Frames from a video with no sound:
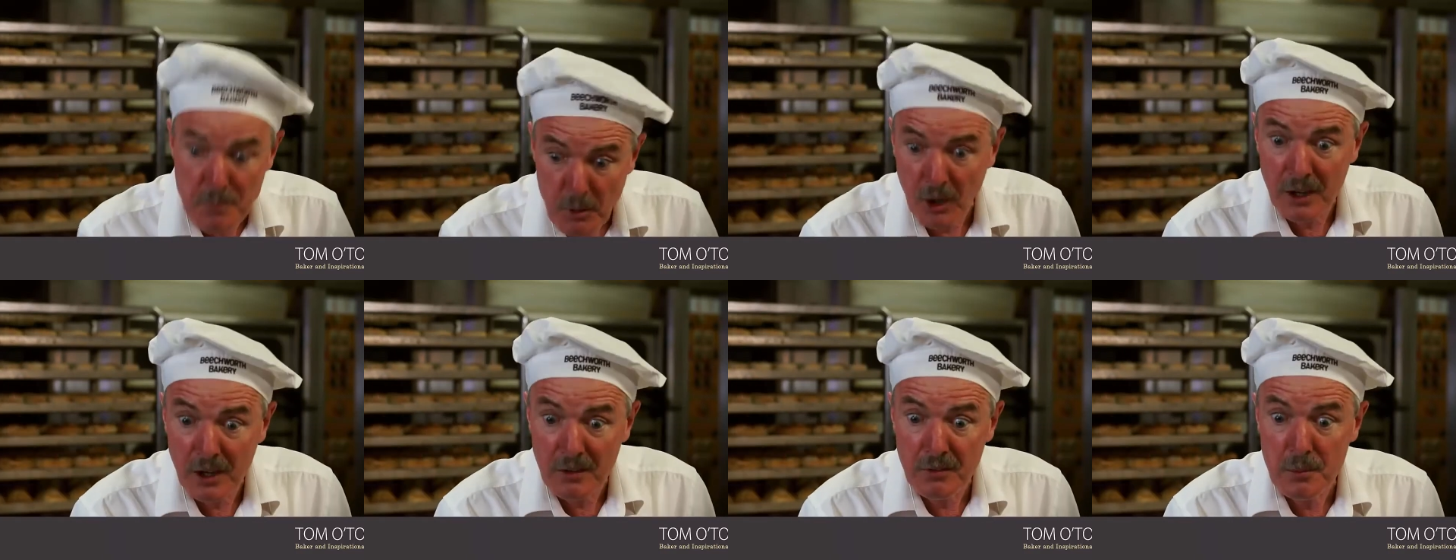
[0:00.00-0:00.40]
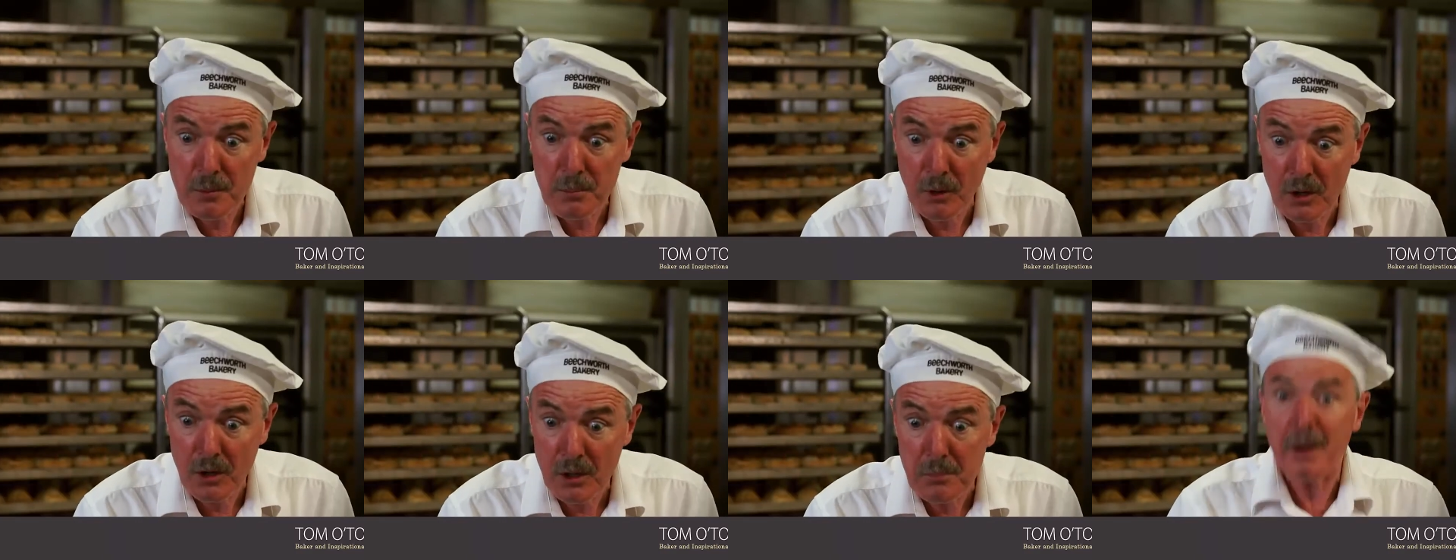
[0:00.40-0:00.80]
on
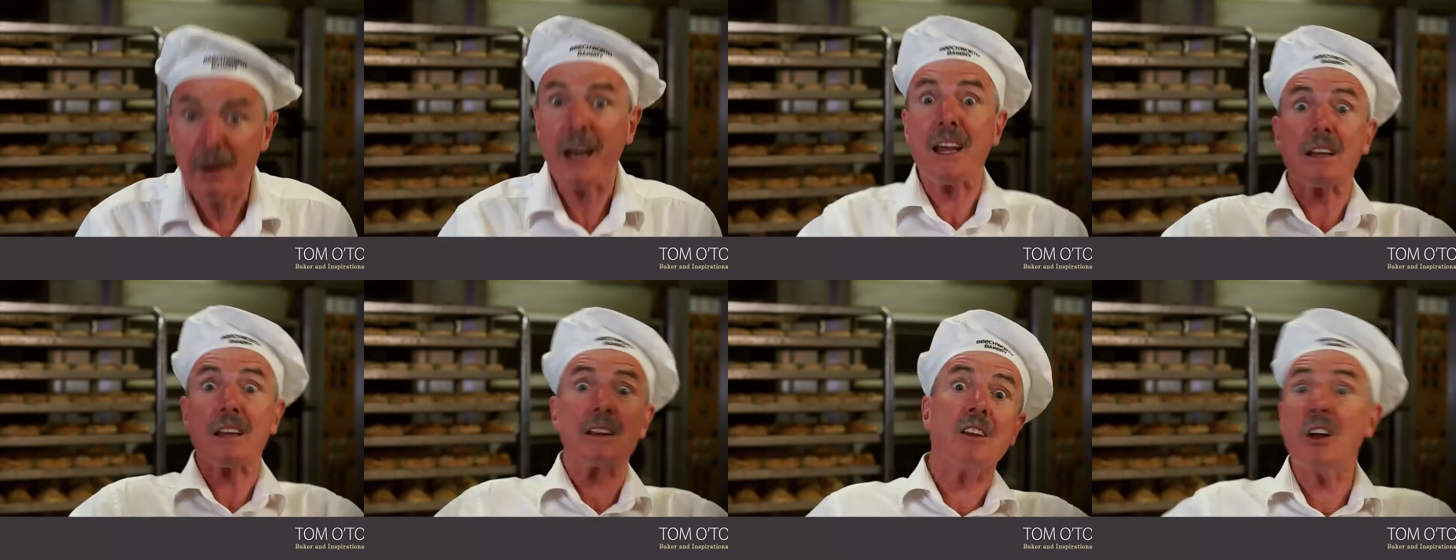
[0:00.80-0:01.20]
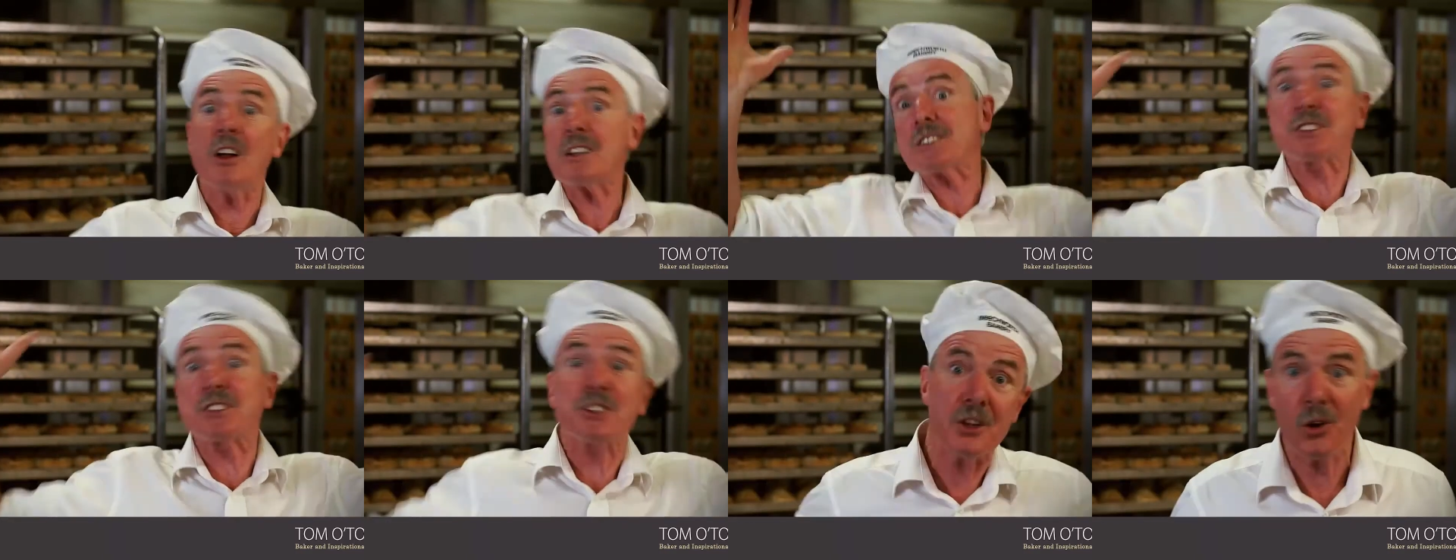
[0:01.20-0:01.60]
everybody, make
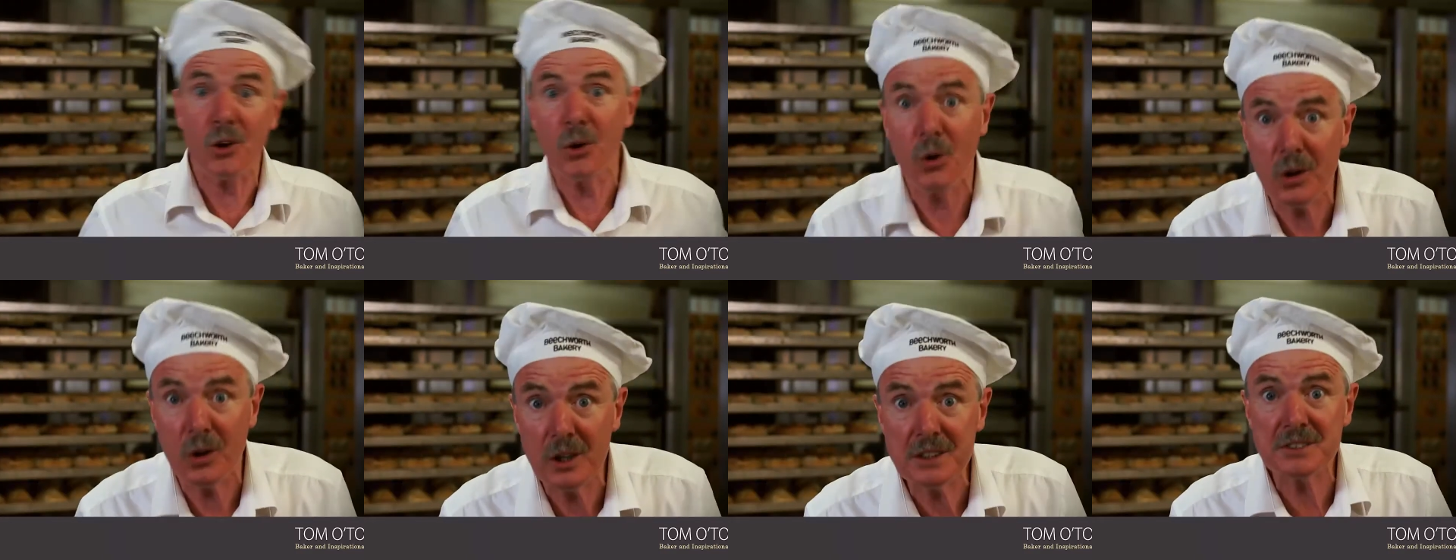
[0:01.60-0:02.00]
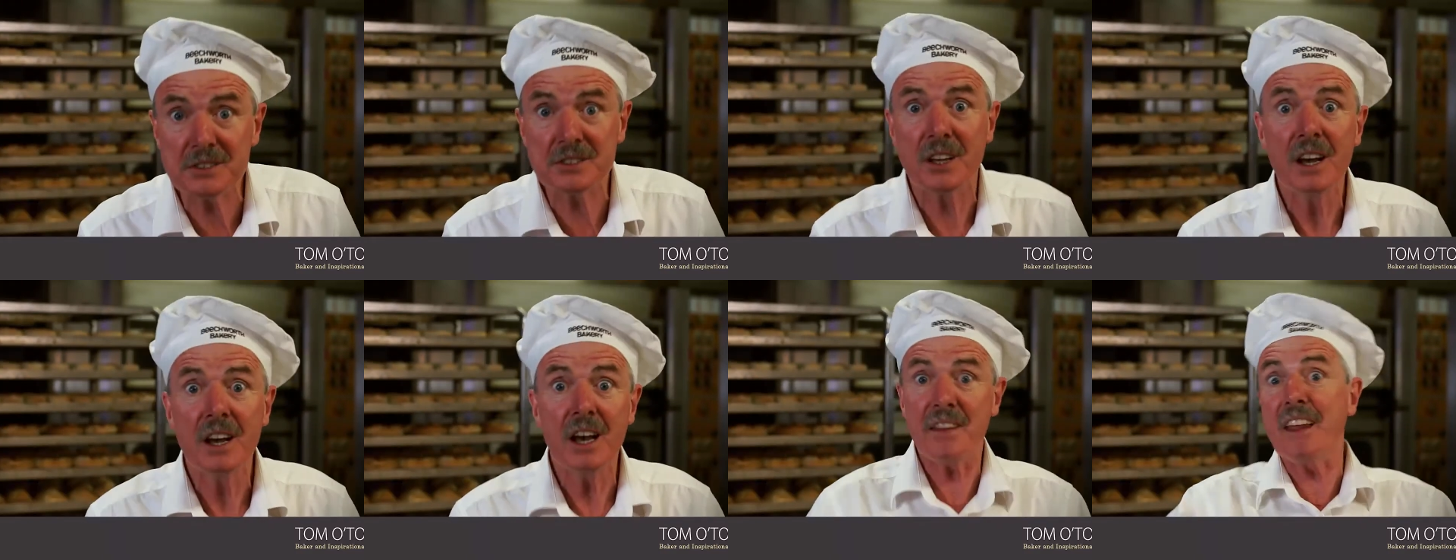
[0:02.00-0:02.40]
lots of
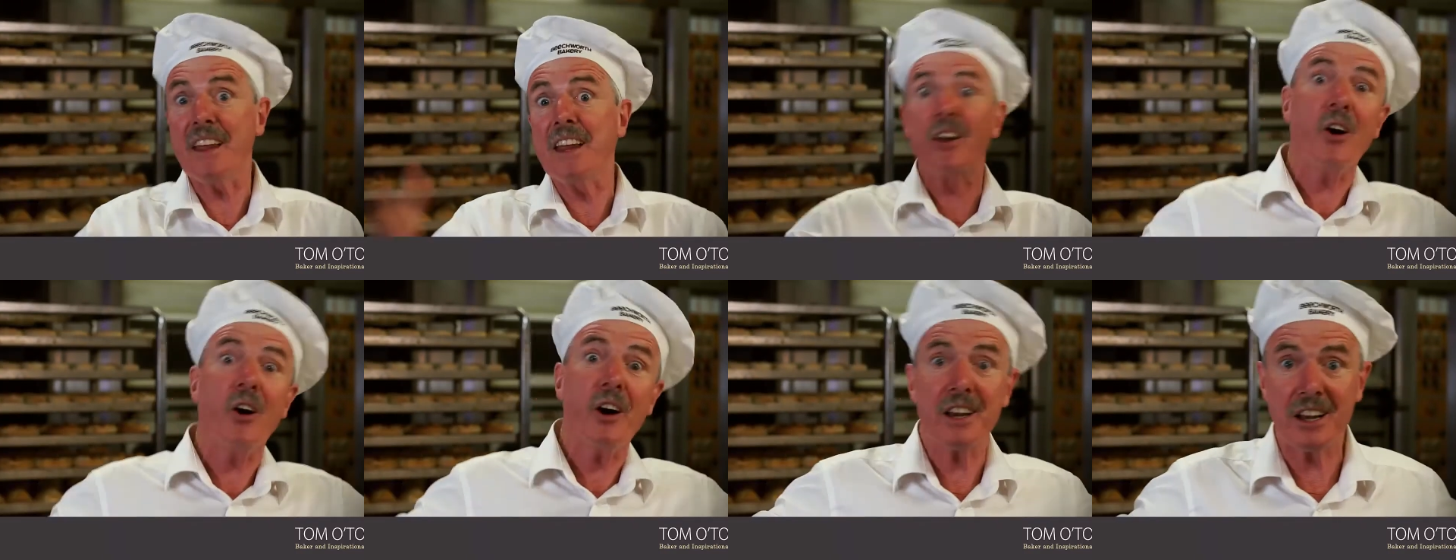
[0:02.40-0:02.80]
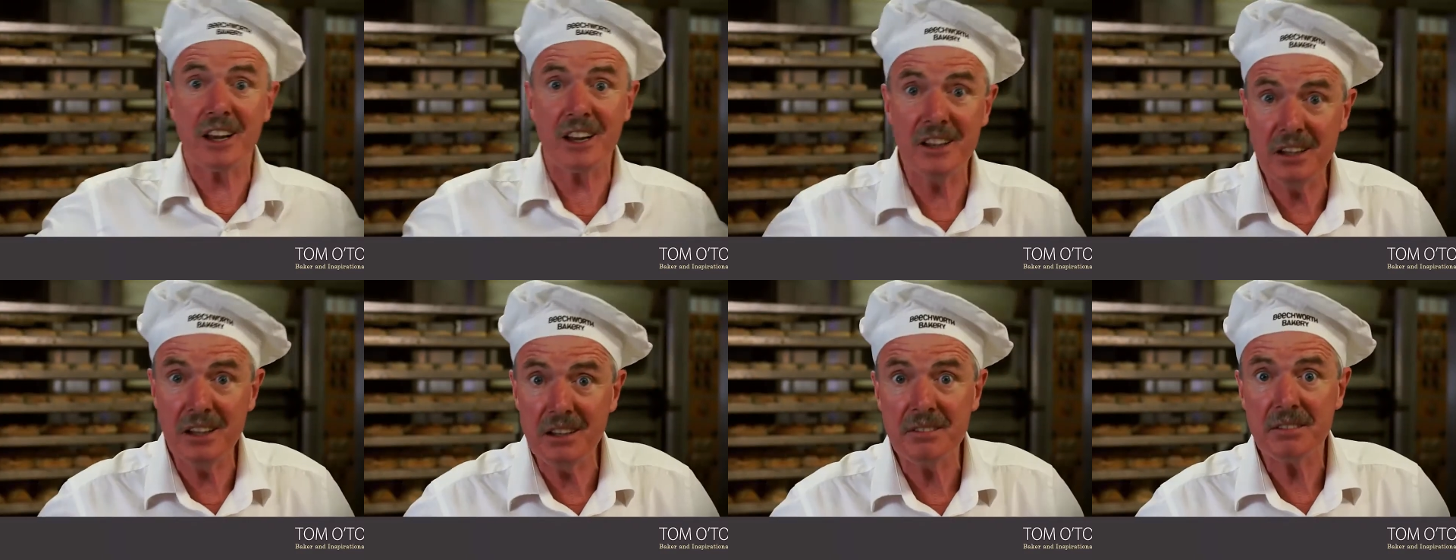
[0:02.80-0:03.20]
noise, and then I'd
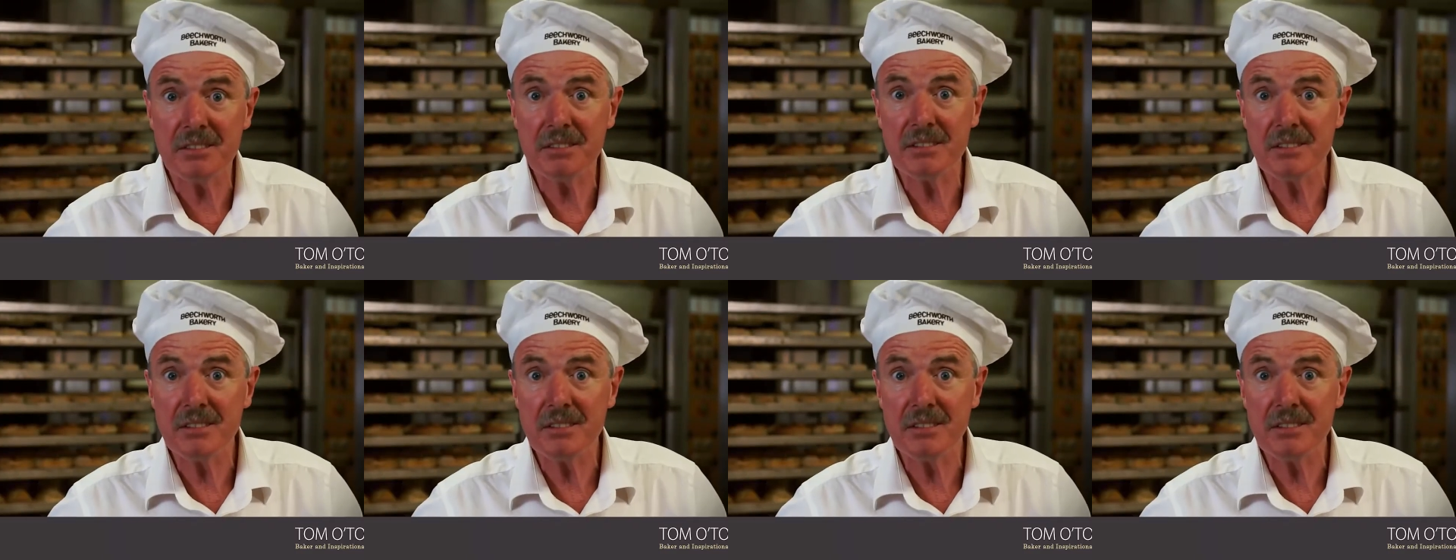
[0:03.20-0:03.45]
leave.